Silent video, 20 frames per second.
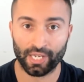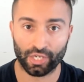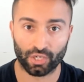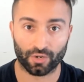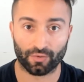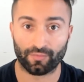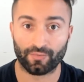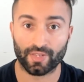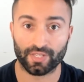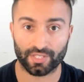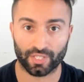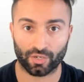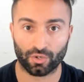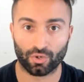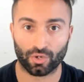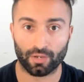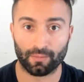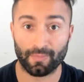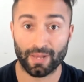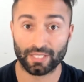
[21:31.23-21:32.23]
your
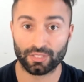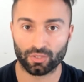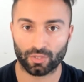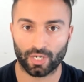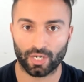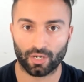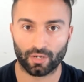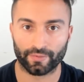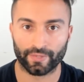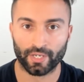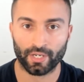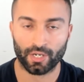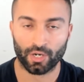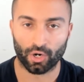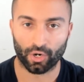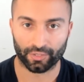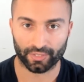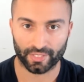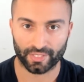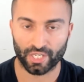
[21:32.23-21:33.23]
physical and mental health
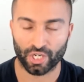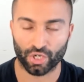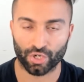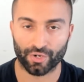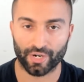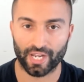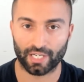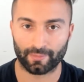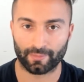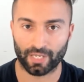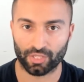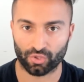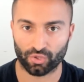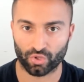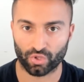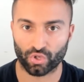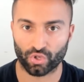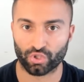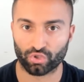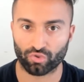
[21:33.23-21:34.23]
are deteriorating because you're
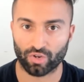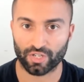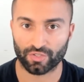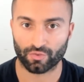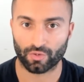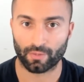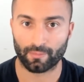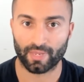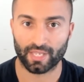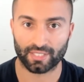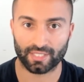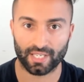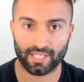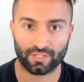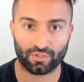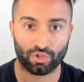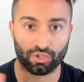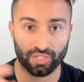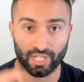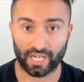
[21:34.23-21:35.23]
so stressed from the
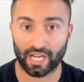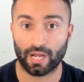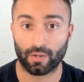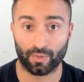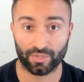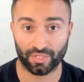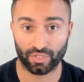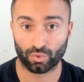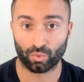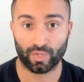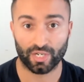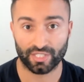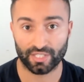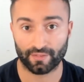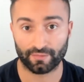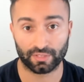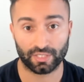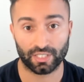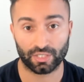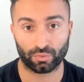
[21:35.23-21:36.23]
business, just like I was in
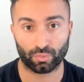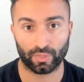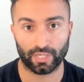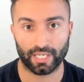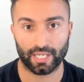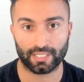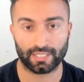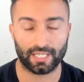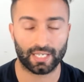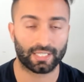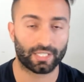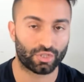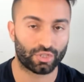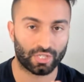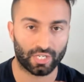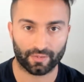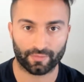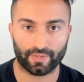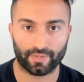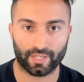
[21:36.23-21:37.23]
2017, 2018, that you
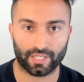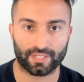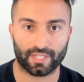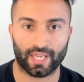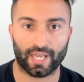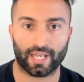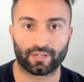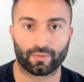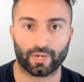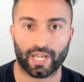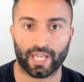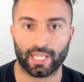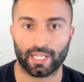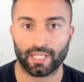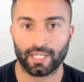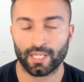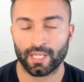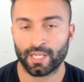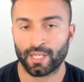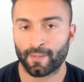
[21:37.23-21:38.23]
need to fix that, right?
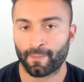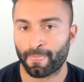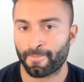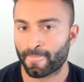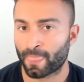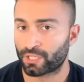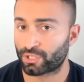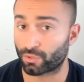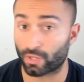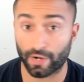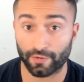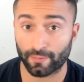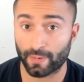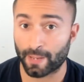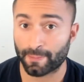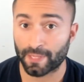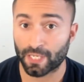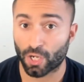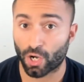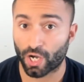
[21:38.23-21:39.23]
So whatever it
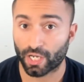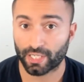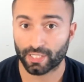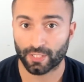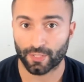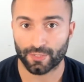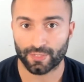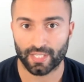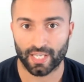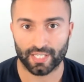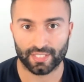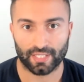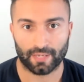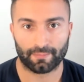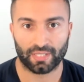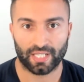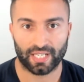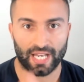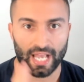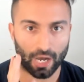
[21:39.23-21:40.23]
might be, audit those things and
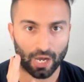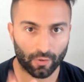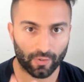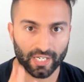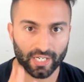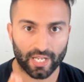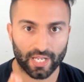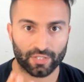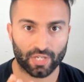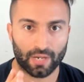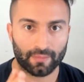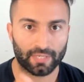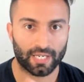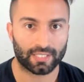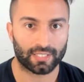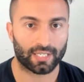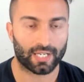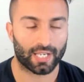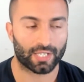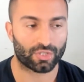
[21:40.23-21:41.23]
plan, how can I
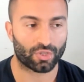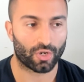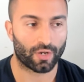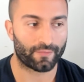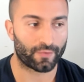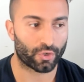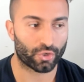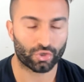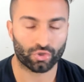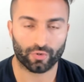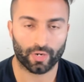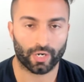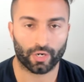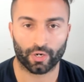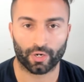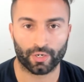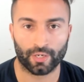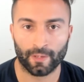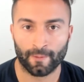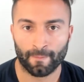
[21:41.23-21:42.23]
dominate today? So if you're
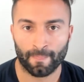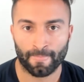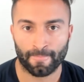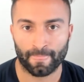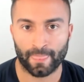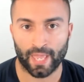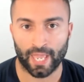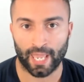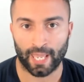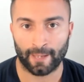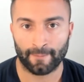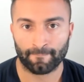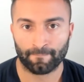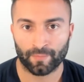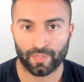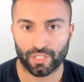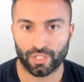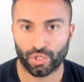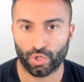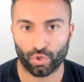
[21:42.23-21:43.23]
triggered that
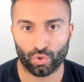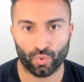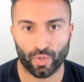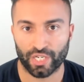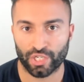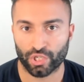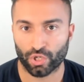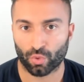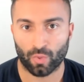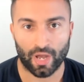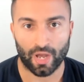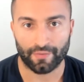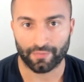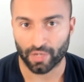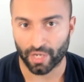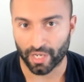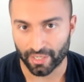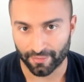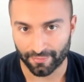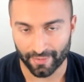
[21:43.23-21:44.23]
you and your wife
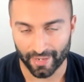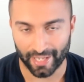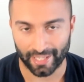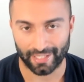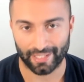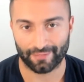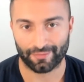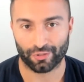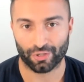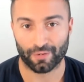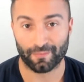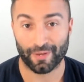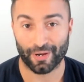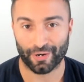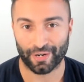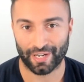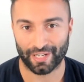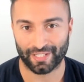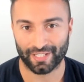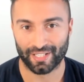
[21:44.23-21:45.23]
got in a fight, if you're a
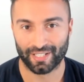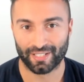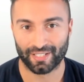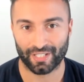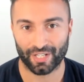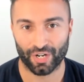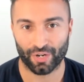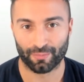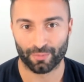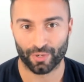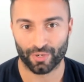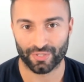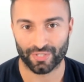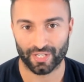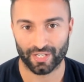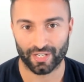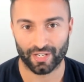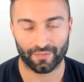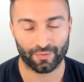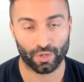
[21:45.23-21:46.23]
married,
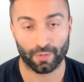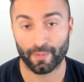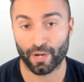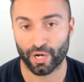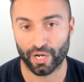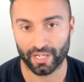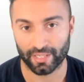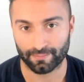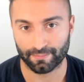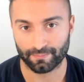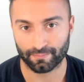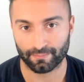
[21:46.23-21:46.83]
person, if you're a married,